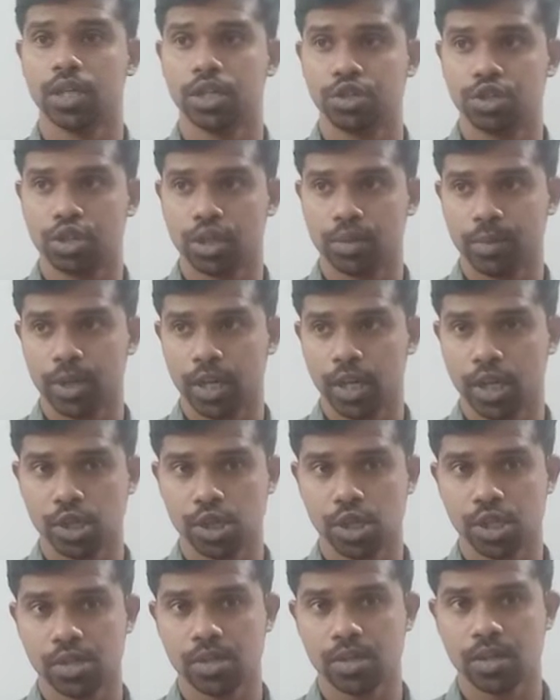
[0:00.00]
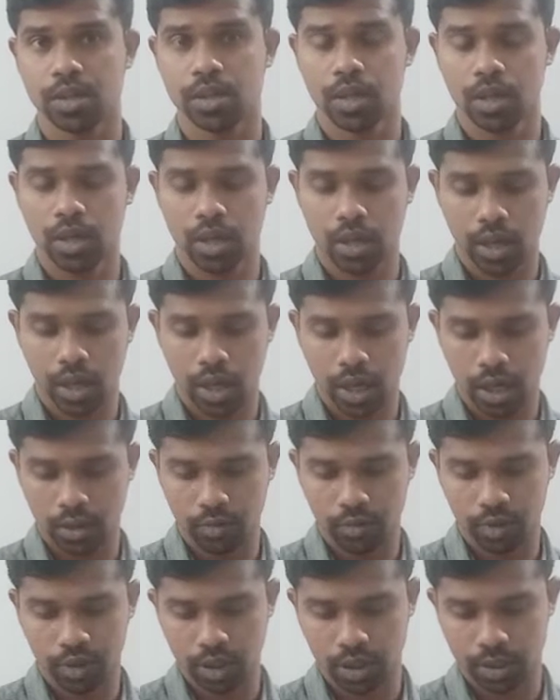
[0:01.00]
determinations
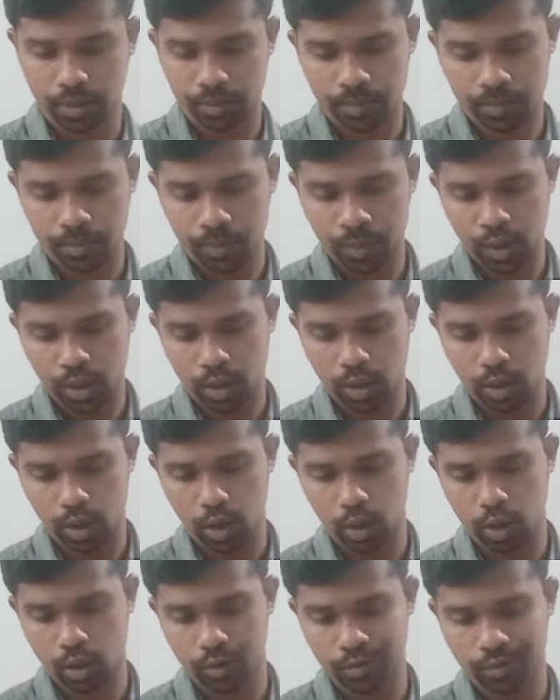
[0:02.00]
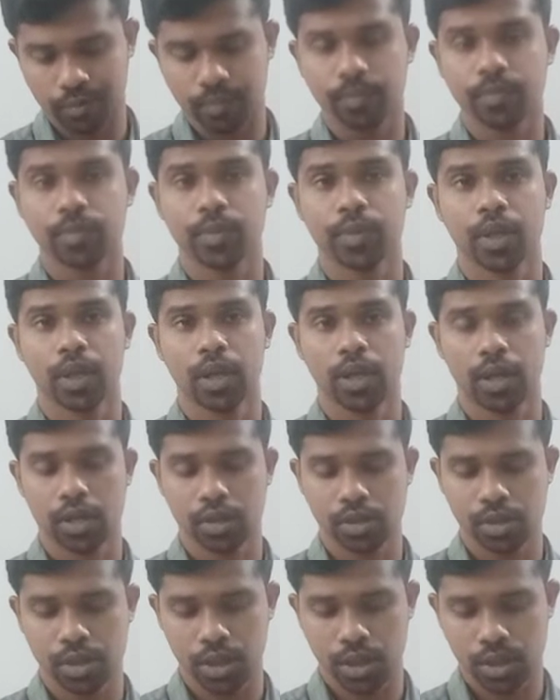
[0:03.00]
and with a lot of
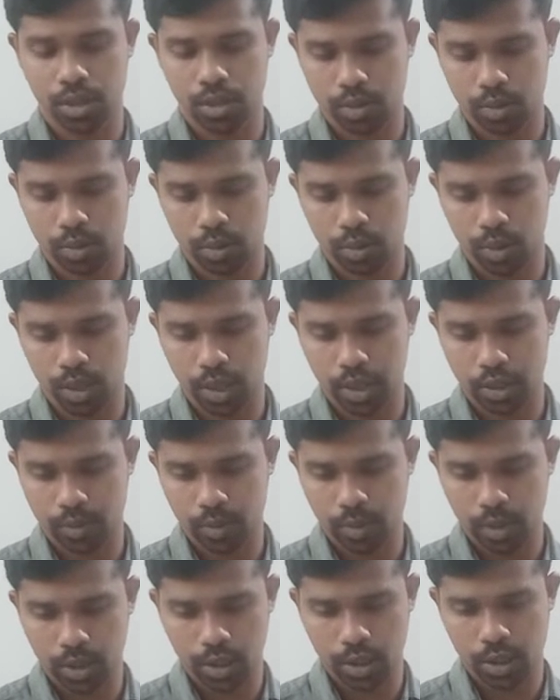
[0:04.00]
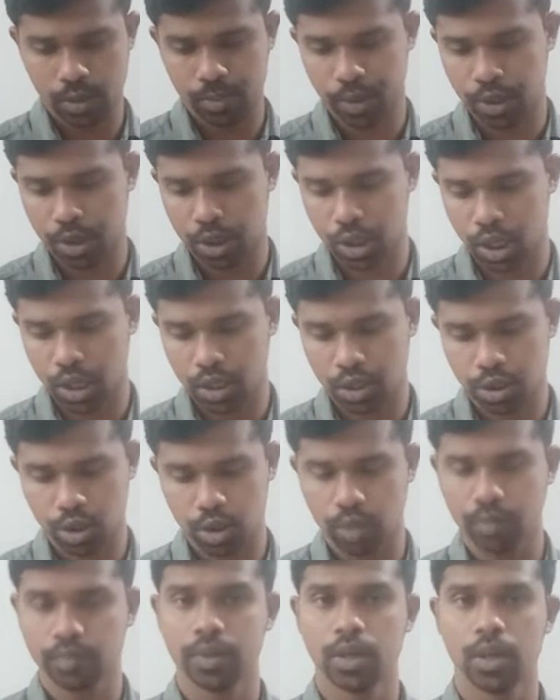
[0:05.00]
energy. So that is what the
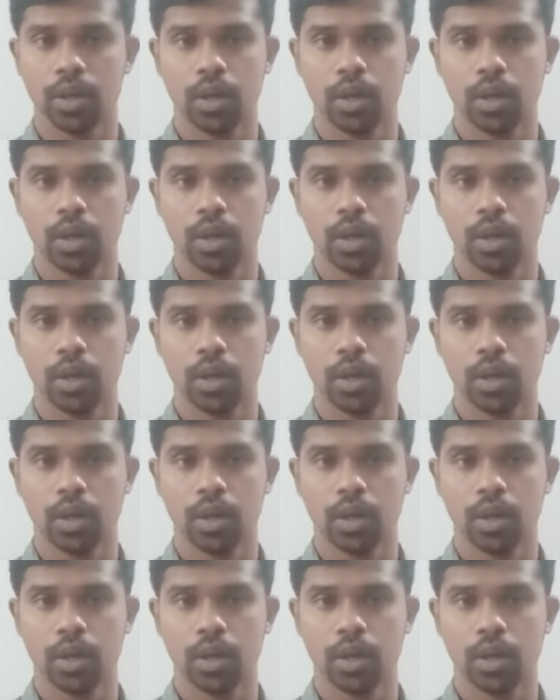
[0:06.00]
speciality of